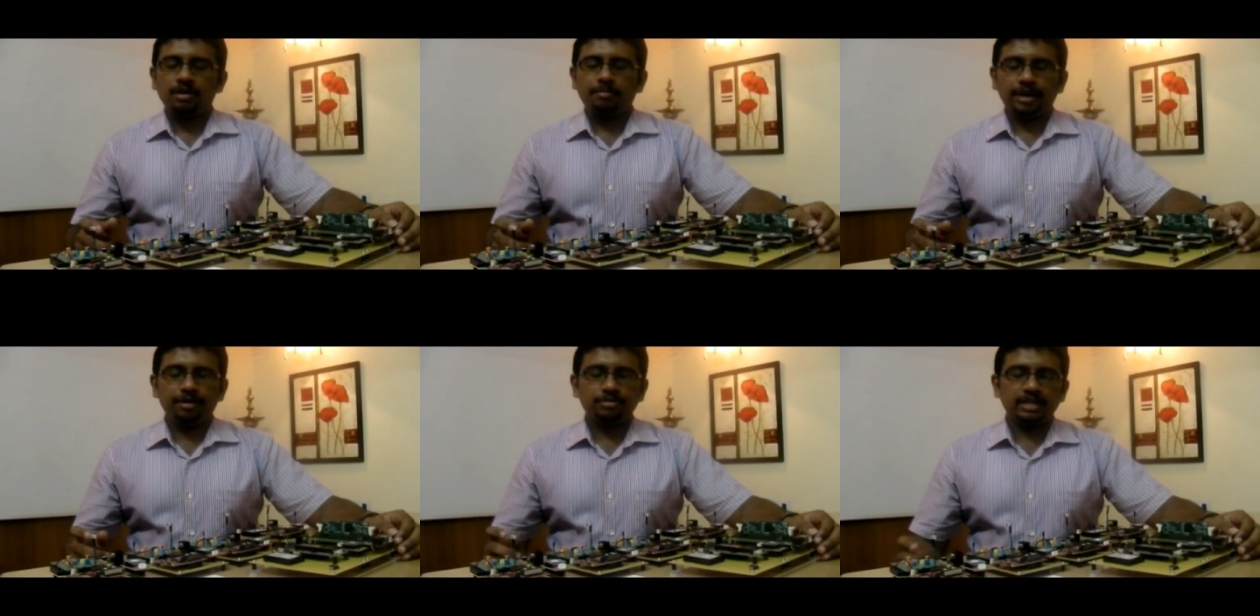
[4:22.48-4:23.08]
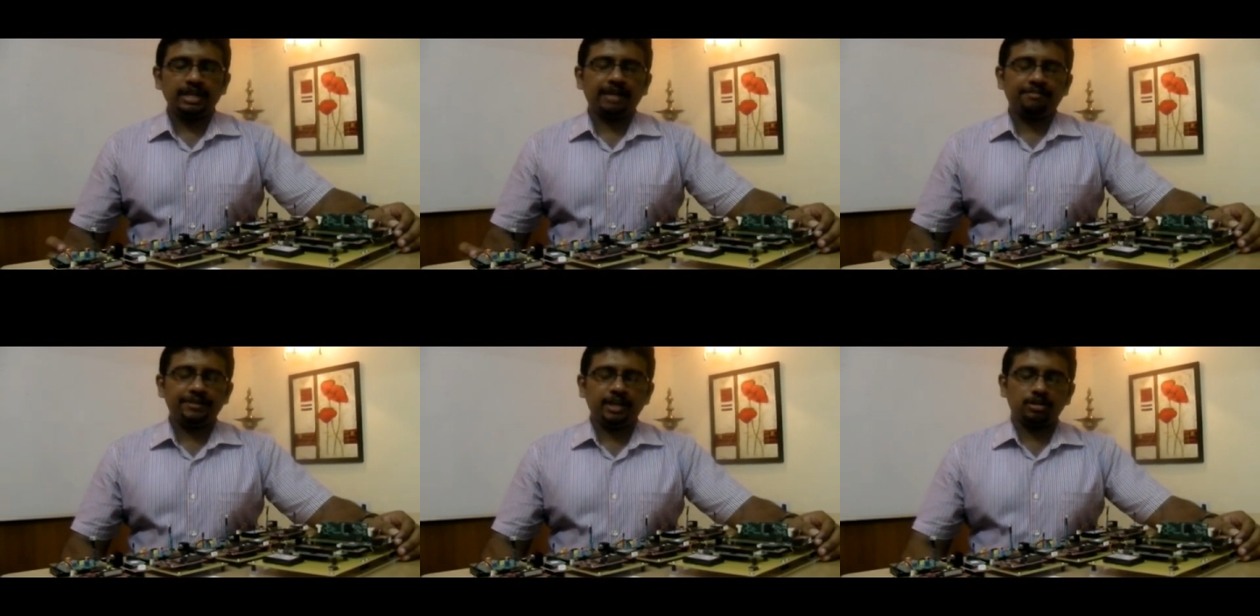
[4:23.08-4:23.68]
by using
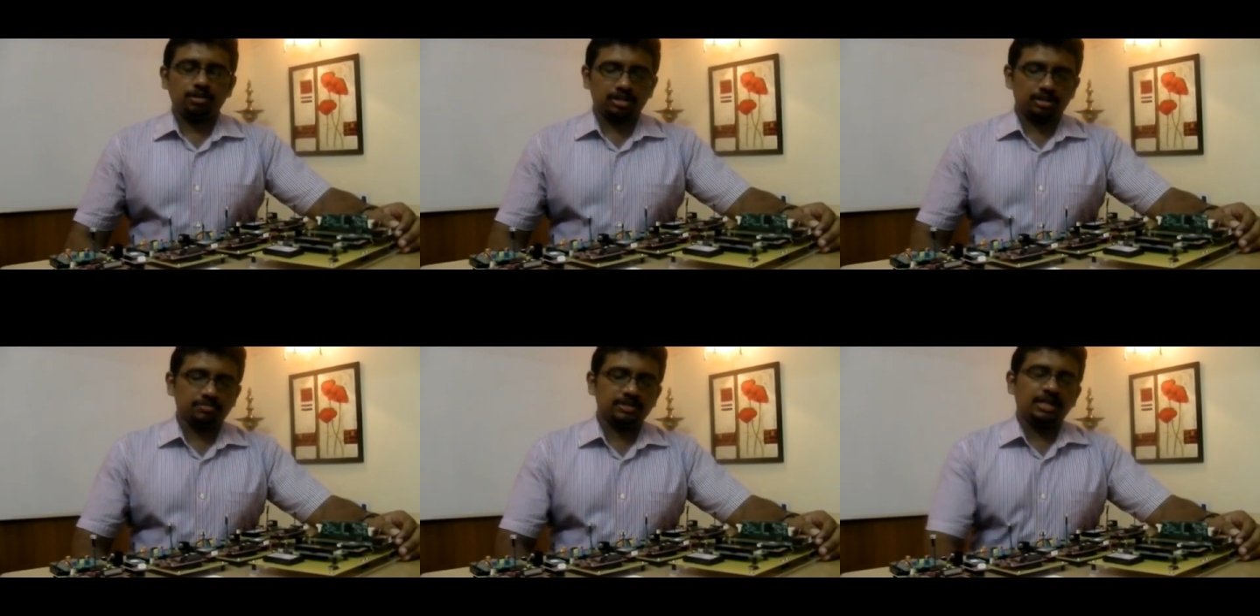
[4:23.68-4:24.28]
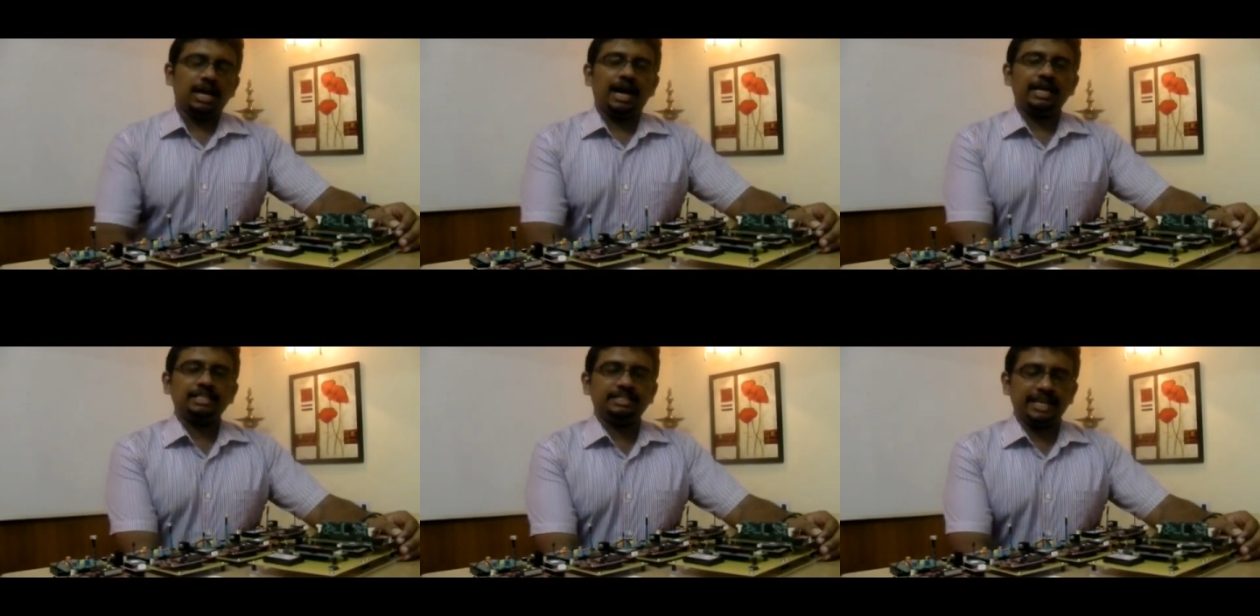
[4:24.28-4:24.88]
F F T algorithms
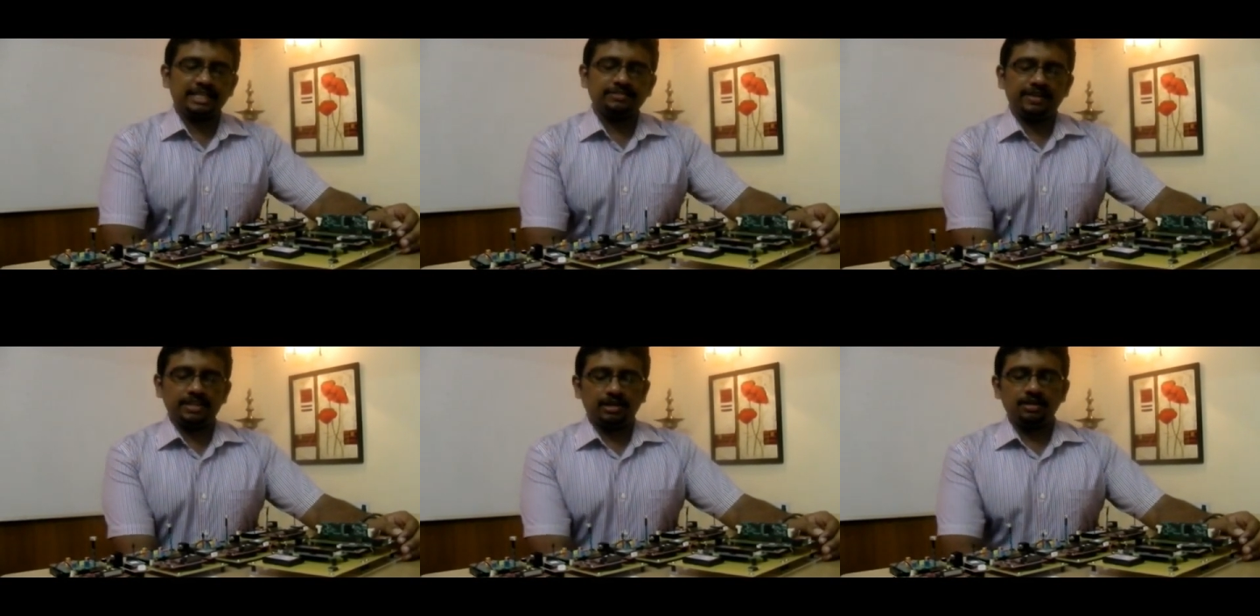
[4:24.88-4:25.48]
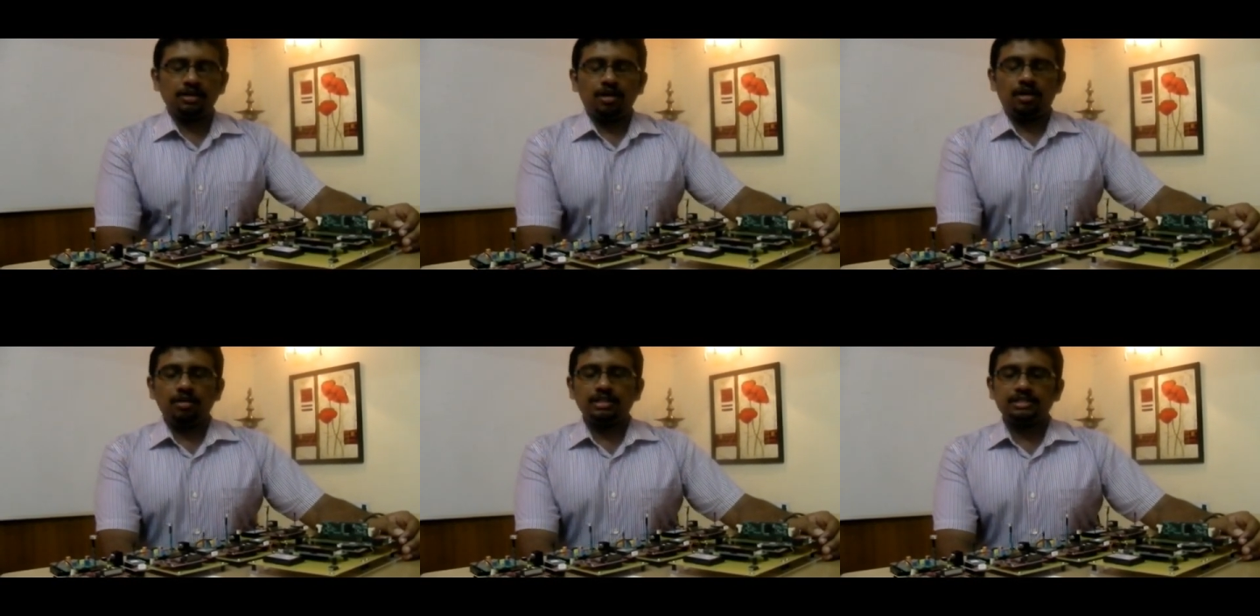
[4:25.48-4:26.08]
and checks whether
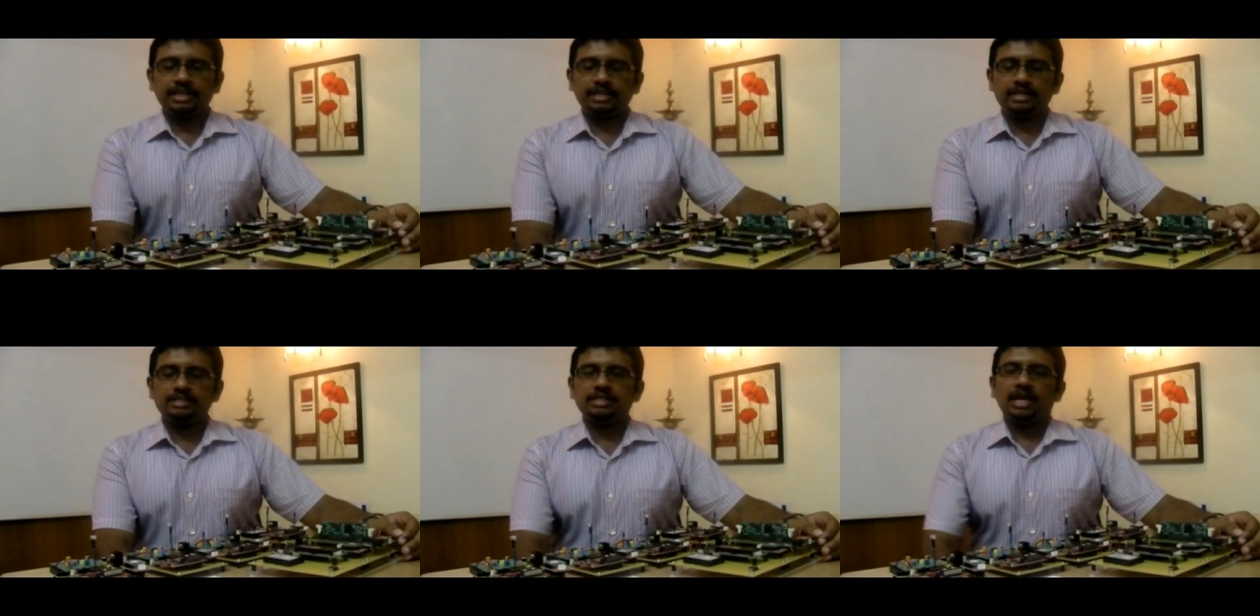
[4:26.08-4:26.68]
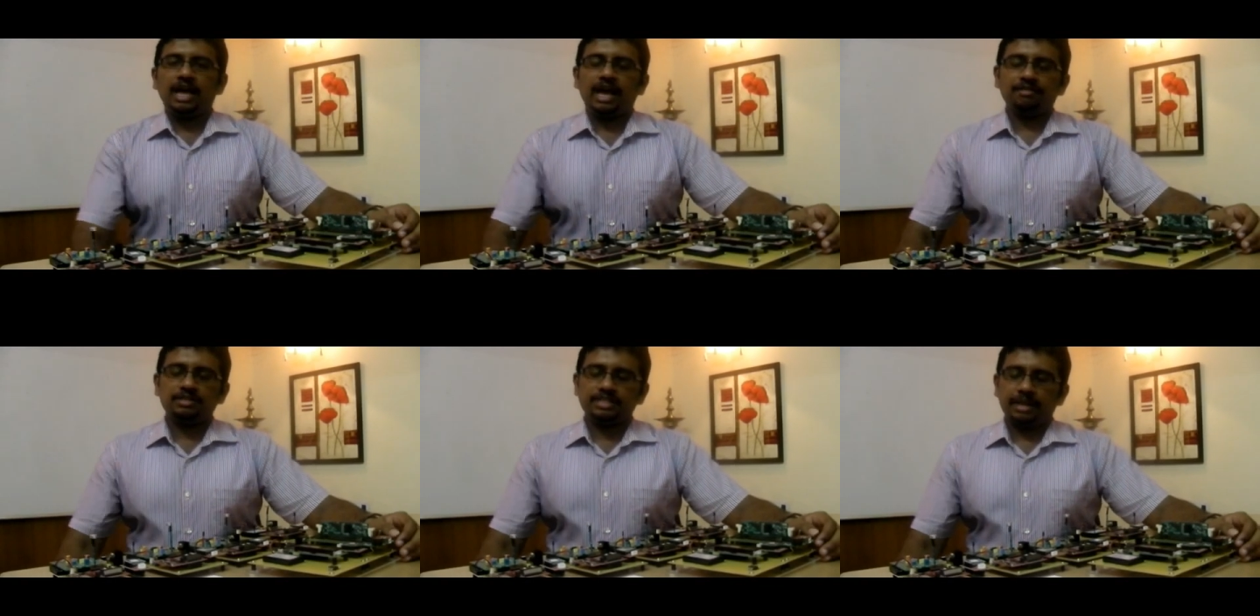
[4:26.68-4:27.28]
all the signals
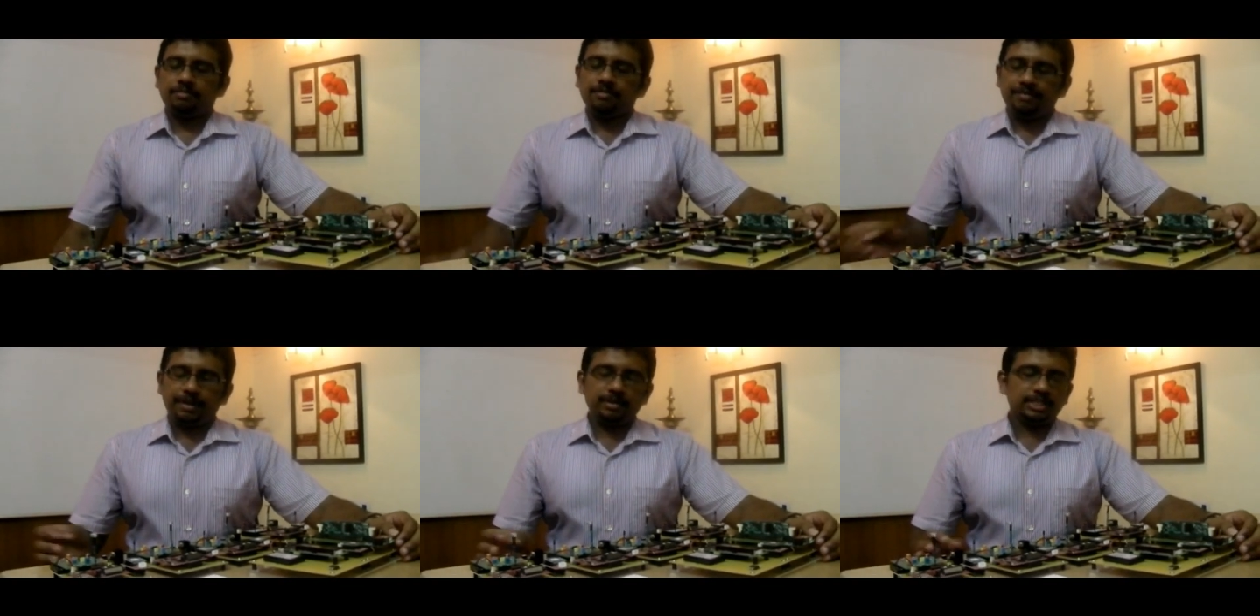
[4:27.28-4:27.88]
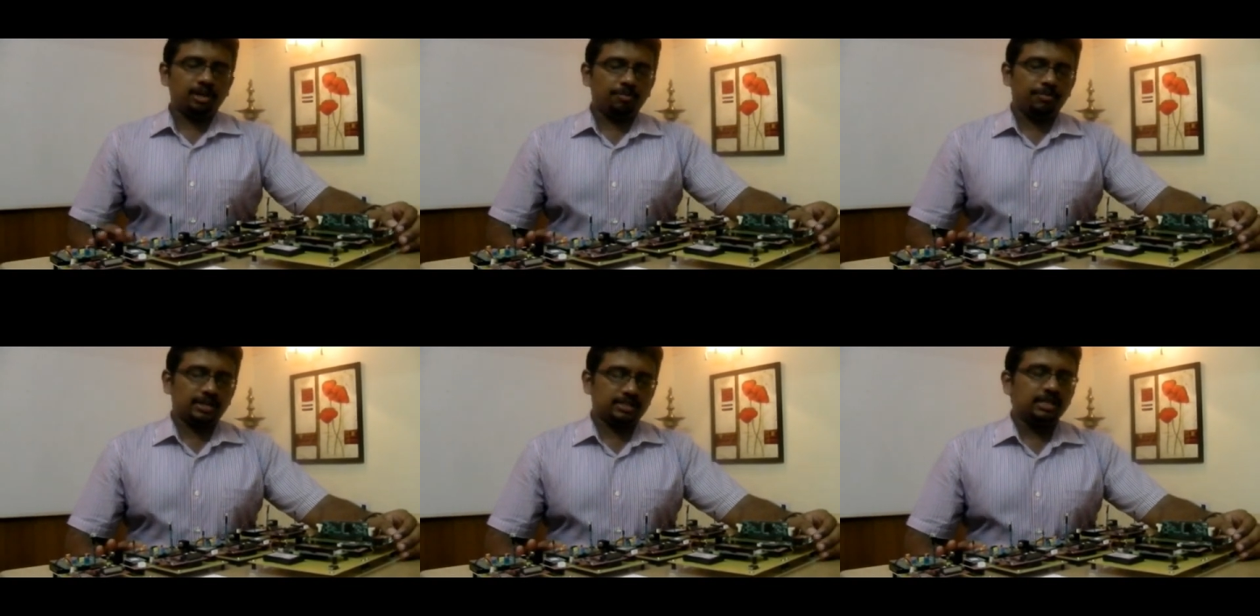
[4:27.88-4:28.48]
have the same frequency
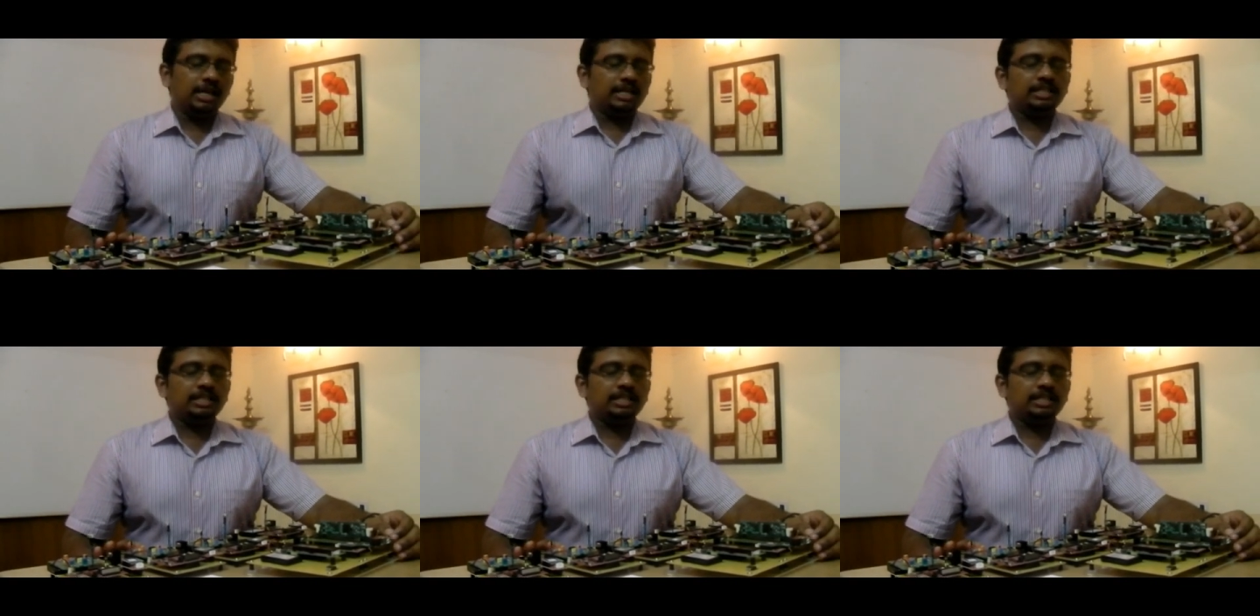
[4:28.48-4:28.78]
components.